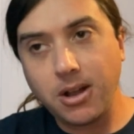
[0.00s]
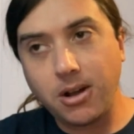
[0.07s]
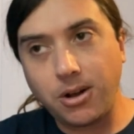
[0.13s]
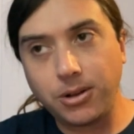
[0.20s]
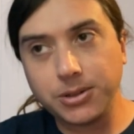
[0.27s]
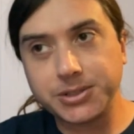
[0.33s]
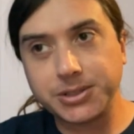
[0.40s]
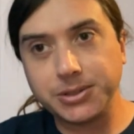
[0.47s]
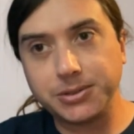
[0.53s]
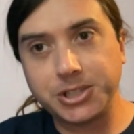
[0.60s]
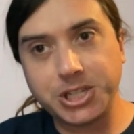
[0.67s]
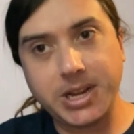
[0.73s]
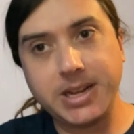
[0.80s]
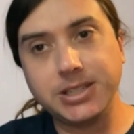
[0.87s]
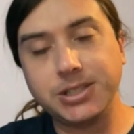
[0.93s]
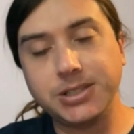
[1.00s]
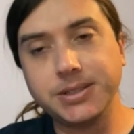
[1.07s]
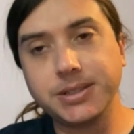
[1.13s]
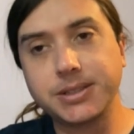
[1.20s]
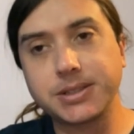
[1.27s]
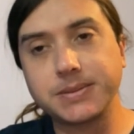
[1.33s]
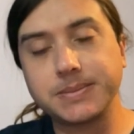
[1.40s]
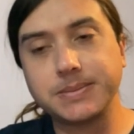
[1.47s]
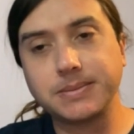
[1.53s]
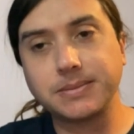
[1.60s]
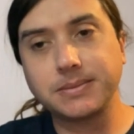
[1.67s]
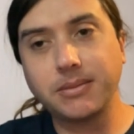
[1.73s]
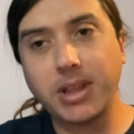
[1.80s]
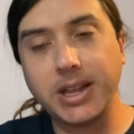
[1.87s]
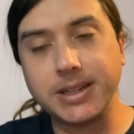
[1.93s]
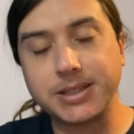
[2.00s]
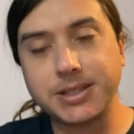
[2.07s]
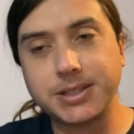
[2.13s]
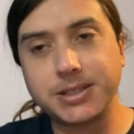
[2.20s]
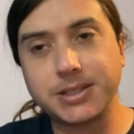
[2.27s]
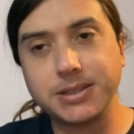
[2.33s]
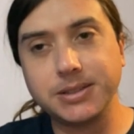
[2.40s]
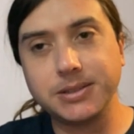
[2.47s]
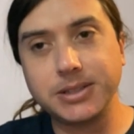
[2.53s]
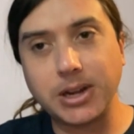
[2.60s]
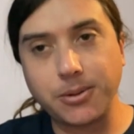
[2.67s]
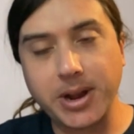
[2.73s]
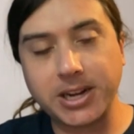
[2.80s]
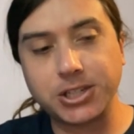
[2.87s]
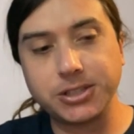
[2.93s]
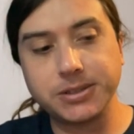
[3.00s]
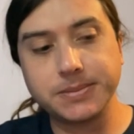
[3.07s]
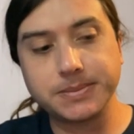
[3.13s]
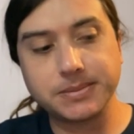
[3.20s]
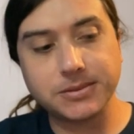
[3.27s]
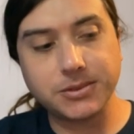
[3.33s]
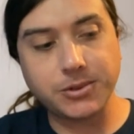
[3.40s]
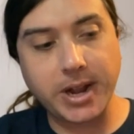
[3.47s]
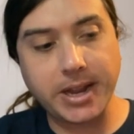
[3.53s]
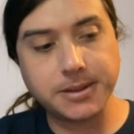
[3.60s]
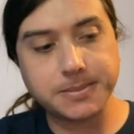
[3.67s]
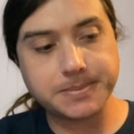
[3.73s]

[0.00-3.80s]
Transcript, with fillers: also changes its direction, right?